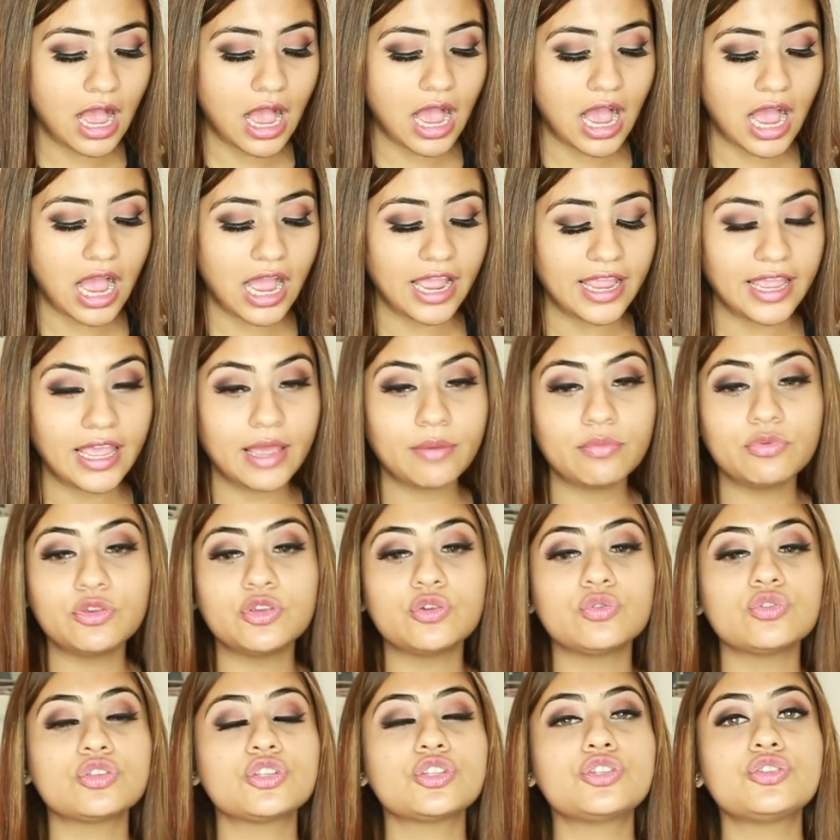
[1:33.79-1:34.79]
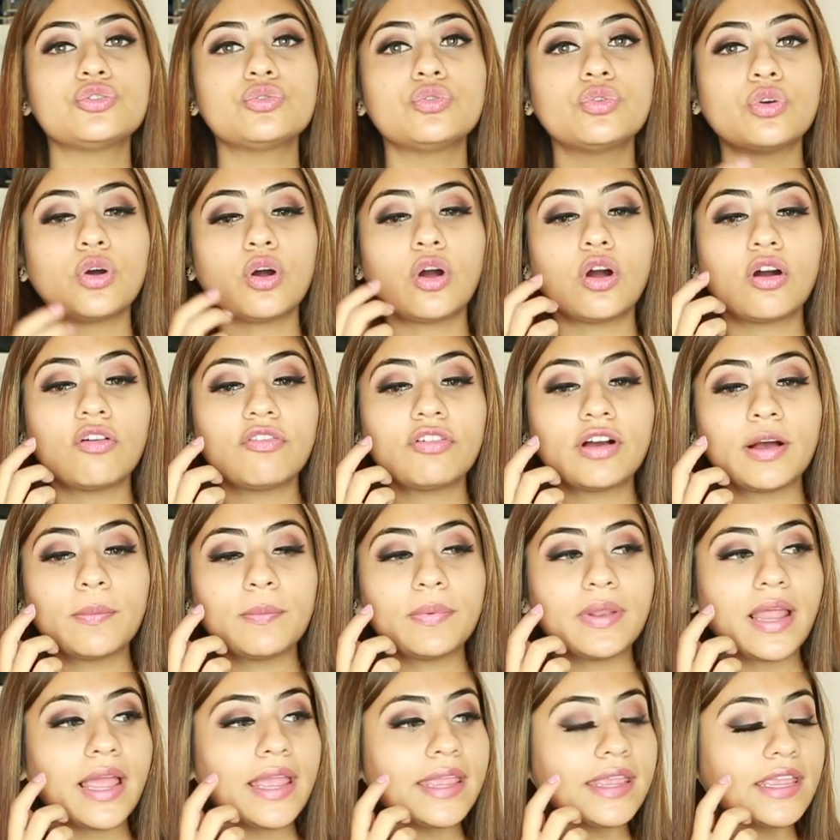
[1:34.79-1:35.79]
I am used to of
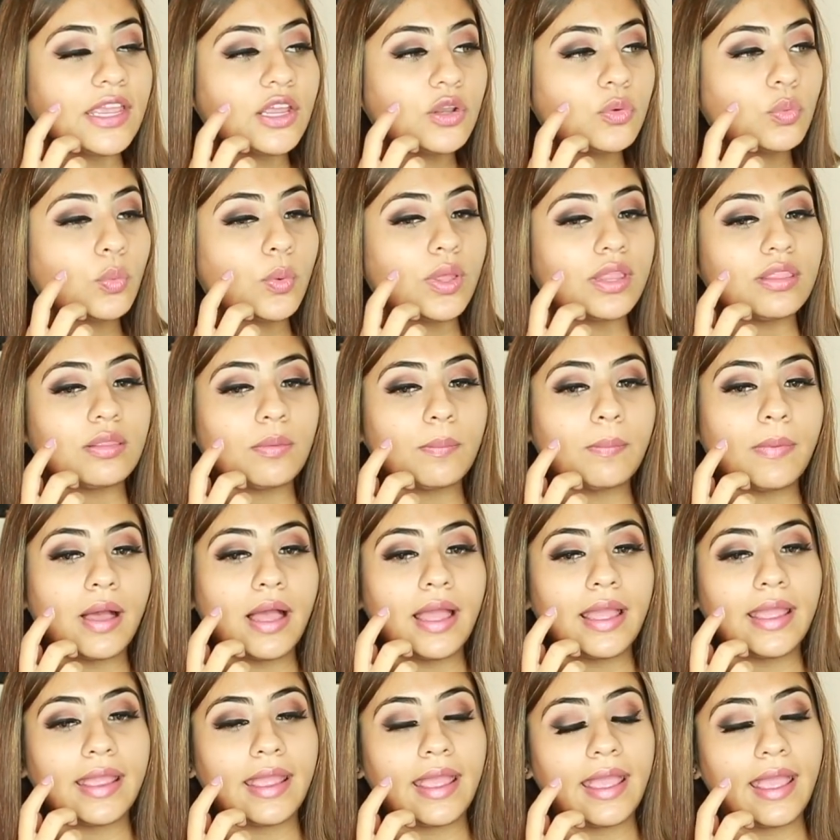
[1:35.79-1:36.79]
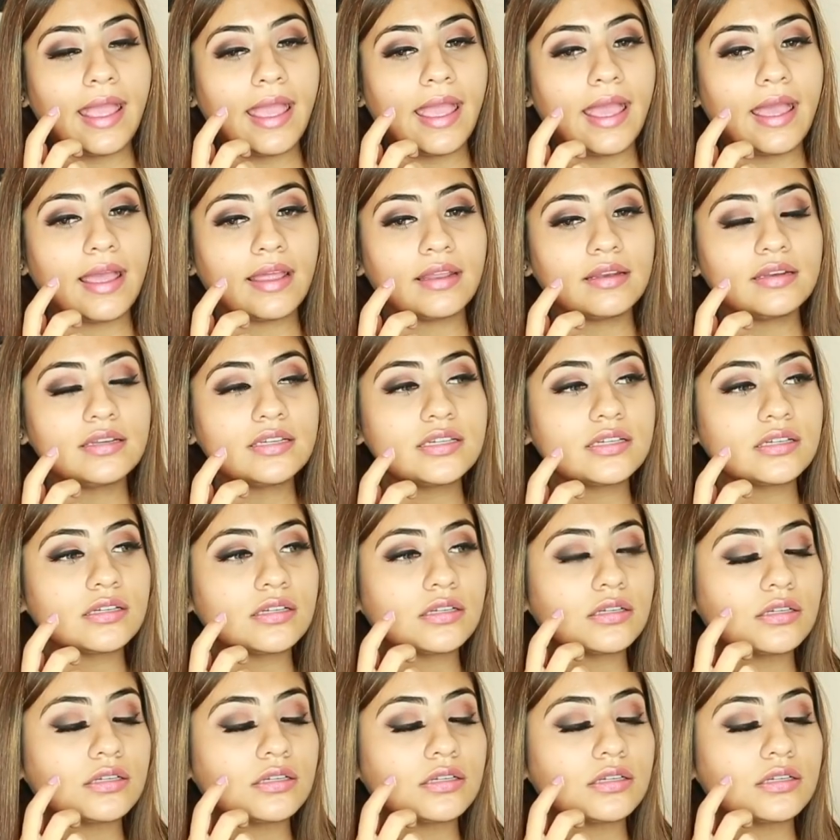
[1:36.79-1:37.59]
applying it with my hand